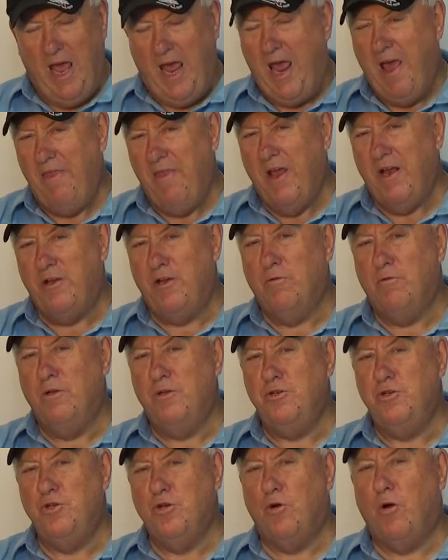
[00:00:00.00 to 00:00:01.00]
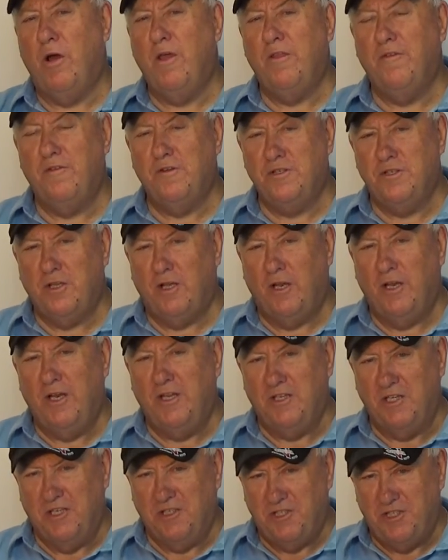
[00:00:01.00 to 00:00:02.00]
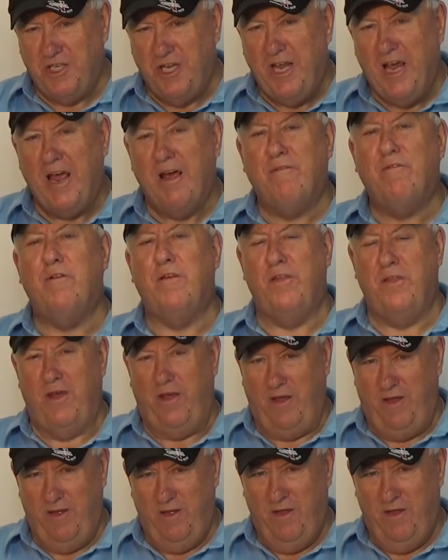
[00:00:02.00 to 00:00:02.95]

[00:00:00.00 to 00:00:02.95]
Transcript: and then to enjoy the facilities and see everything